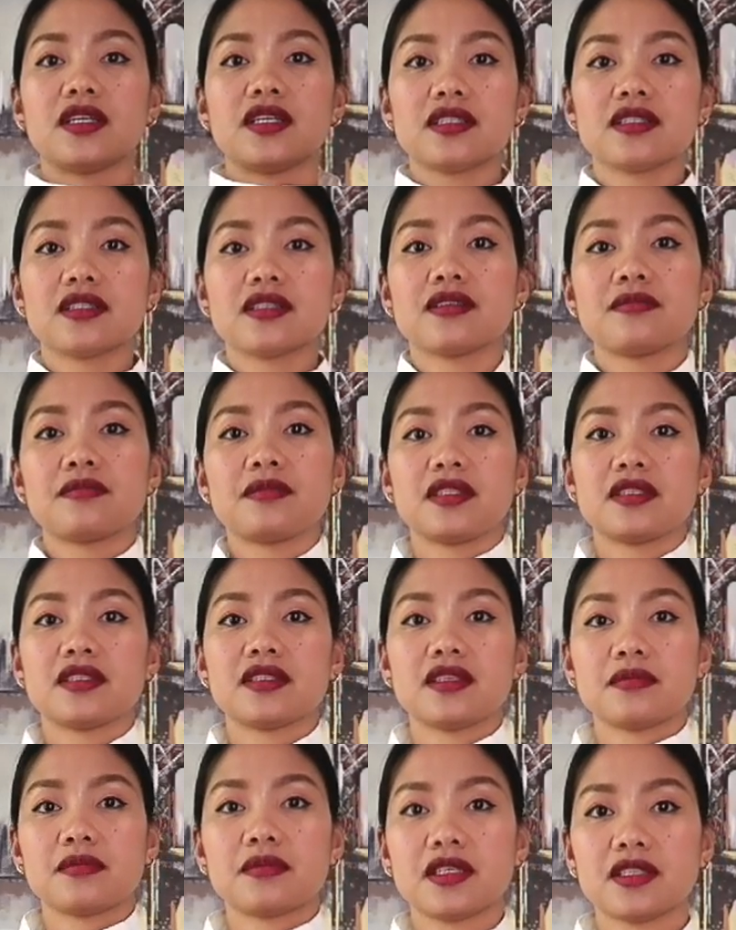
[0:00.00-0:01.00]
hot, but
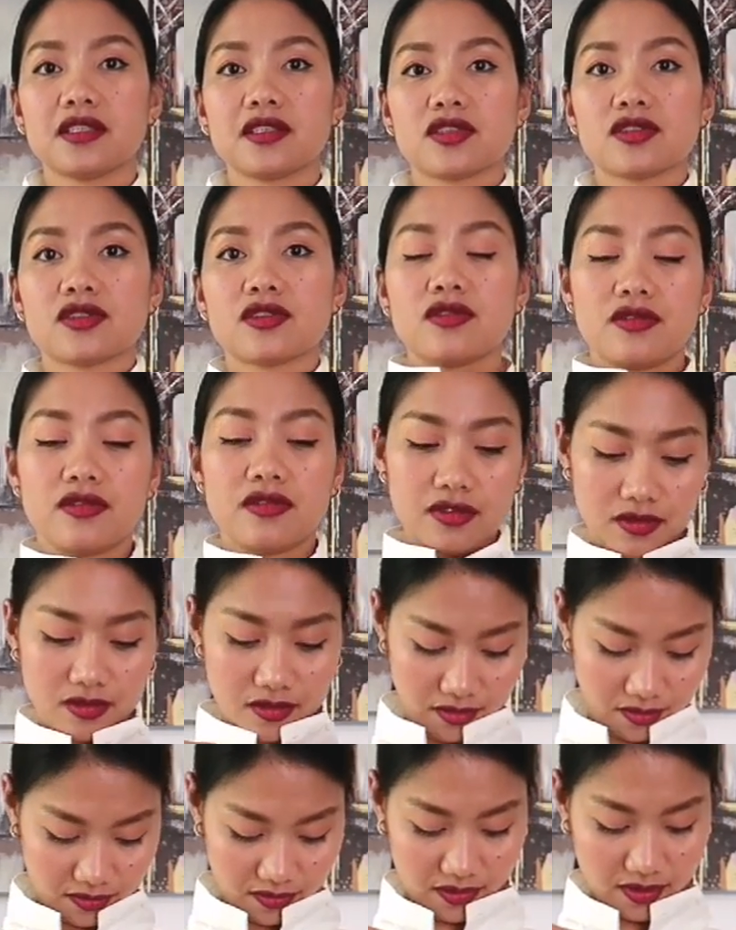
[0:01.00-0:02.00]
I'm gonna show you
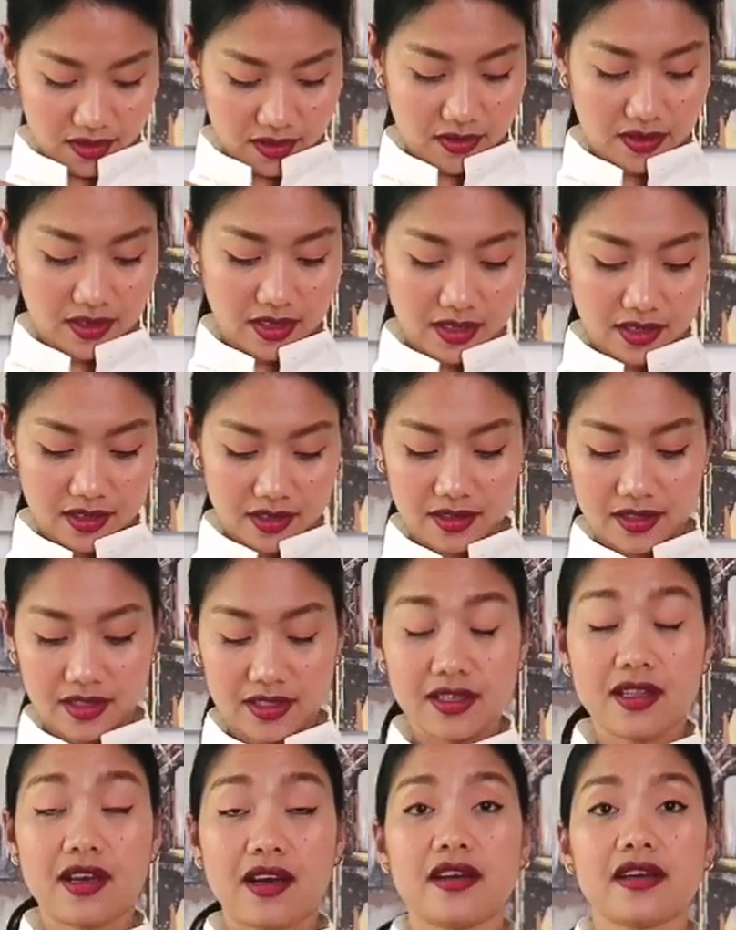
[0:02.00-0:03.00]
what it looks
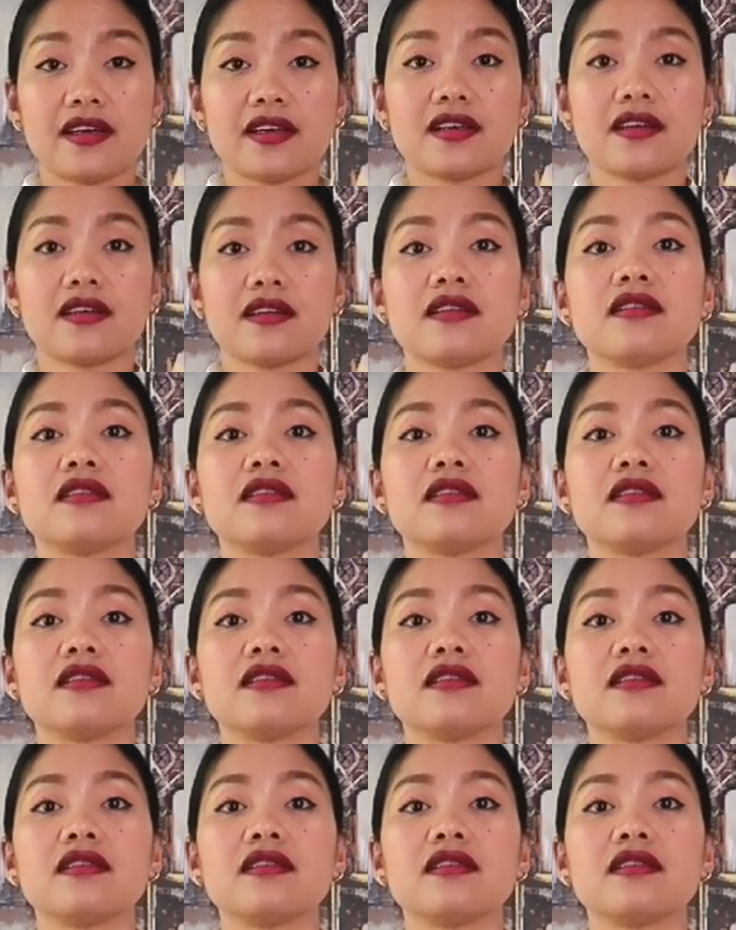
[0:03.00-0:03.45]
like.